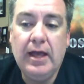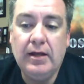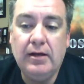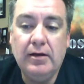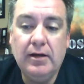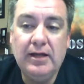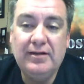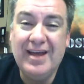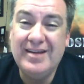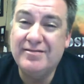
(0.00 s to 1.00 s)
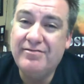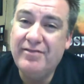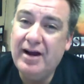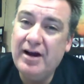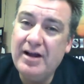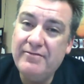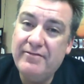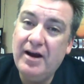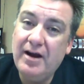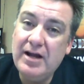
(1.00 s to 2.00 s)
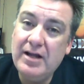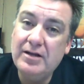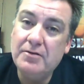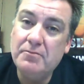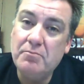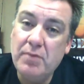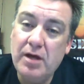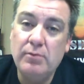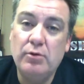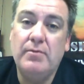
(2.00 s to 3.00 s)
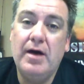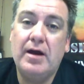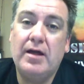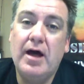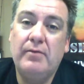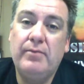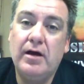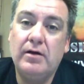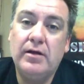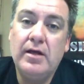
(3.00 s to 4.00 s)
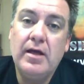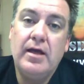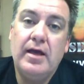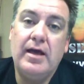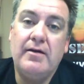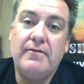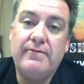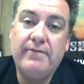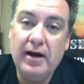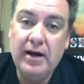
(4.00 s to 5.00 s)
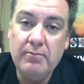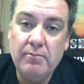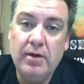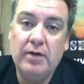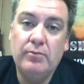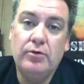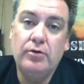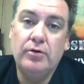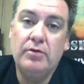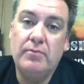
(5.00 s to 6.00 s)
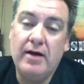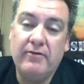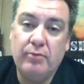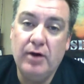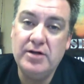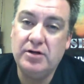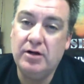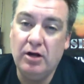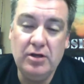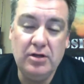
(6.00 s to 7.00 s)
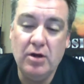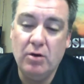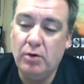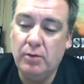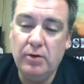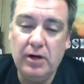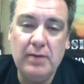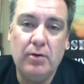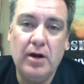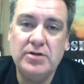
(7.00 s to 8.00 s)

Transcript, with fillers: And it takes a very, very minimal amount of compound and a very minimal amount of pressure. You don't want to put any